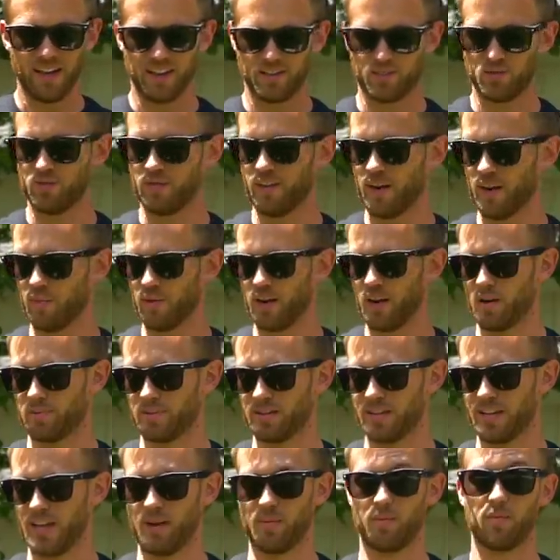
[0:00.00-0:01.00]
to a fiber
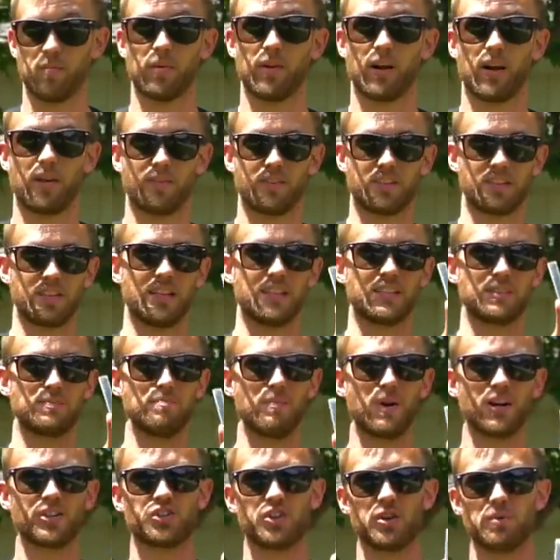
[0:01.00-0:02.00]
optic cable, but obviously it's
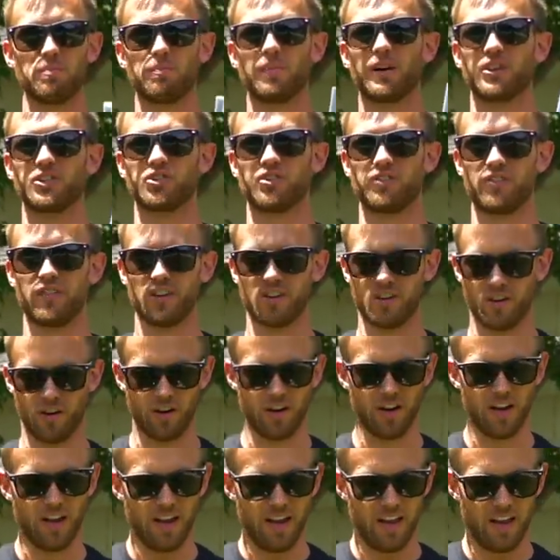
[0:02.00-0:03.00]
much, much thicker.